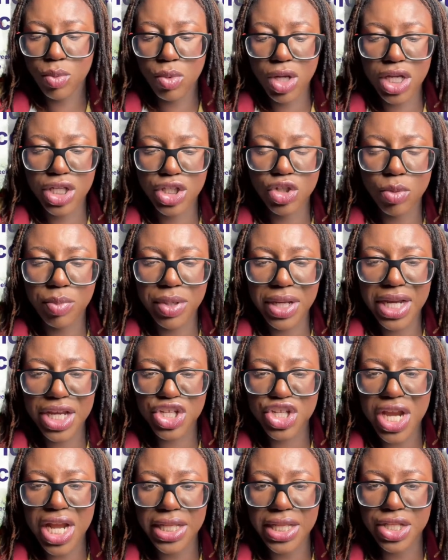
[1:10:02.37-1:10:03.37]
is your
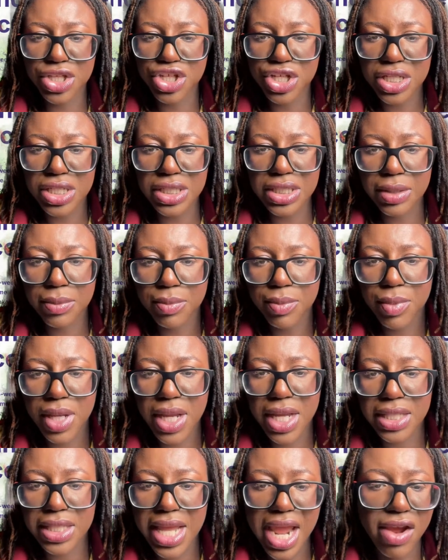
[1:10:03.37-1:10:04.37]
biggest challenges
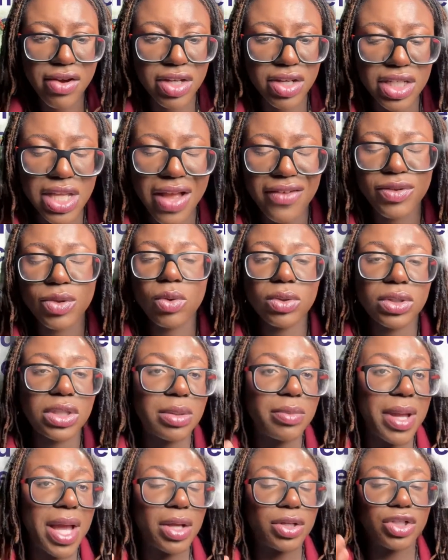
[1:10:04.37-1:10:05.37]
in the areas that I've talked
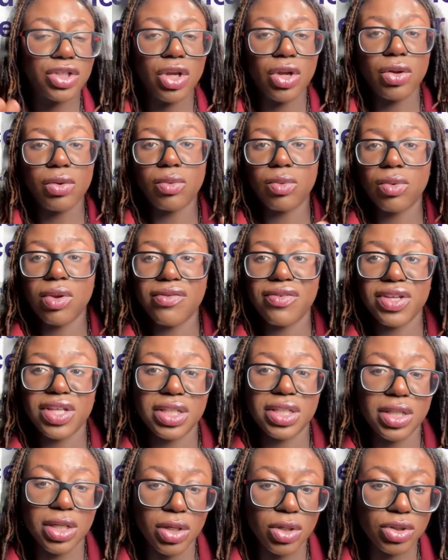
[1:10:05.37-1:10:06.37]
about? So whether
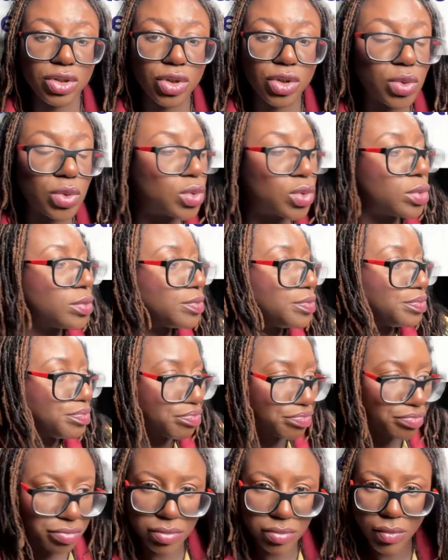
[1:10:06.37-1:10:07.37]
it's the tool,
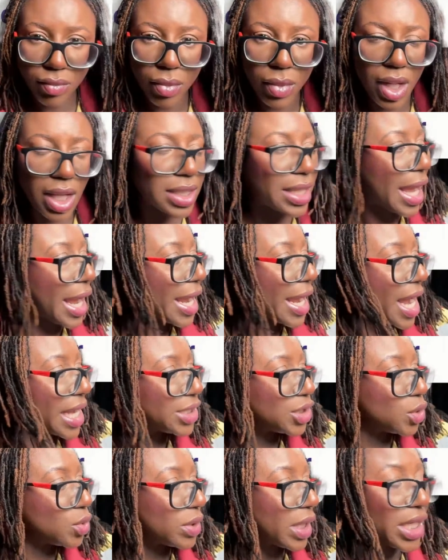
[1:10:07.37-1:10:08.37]
the AI
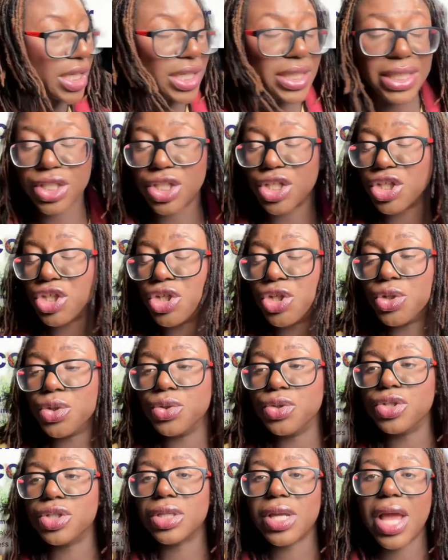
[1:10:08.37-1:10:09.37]
tool that you need to
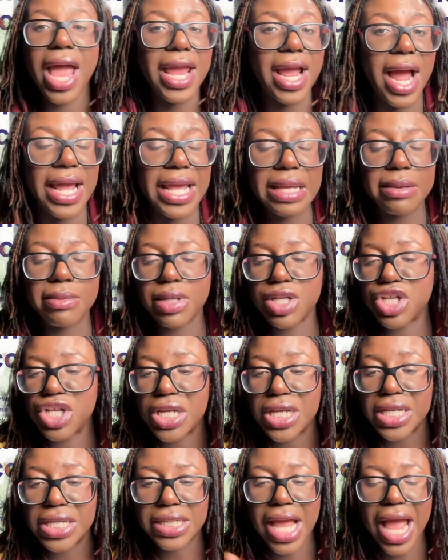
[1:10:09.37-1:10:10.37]
use, AI
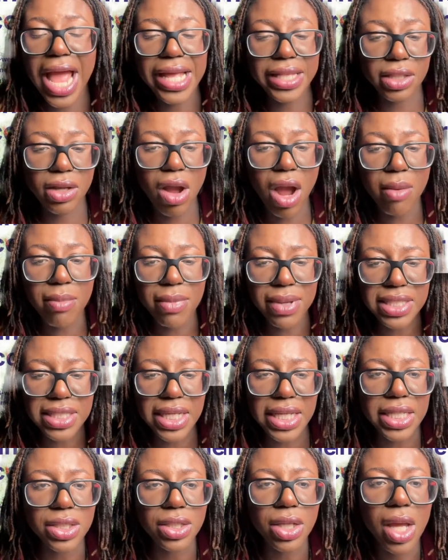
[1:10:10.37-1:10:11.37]
images, and
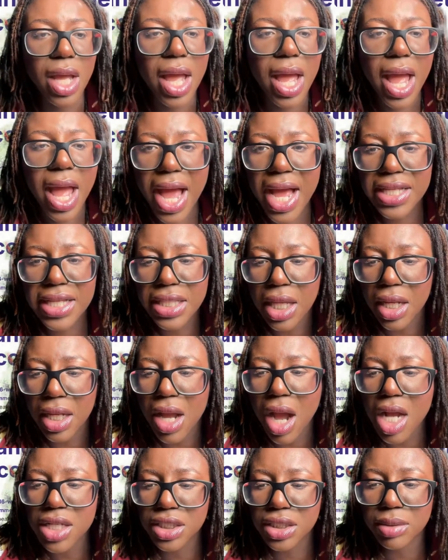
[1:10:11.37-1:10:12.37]
commenting, and I can
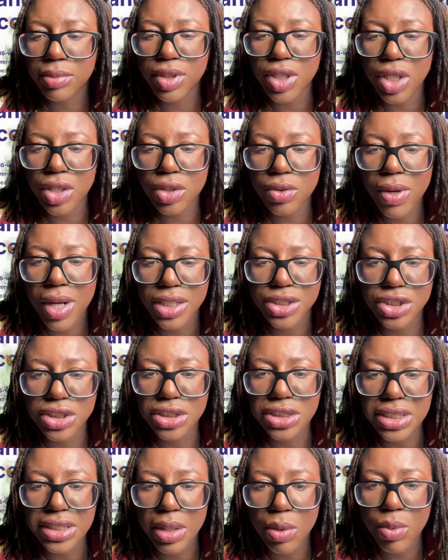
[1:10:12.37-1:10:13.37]
answer some of those
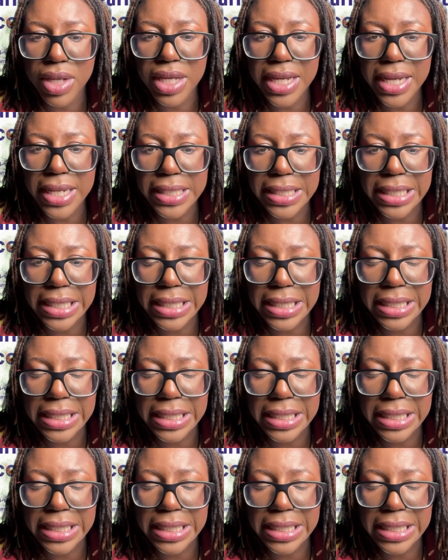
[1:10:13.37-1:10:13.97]
questions, and then we can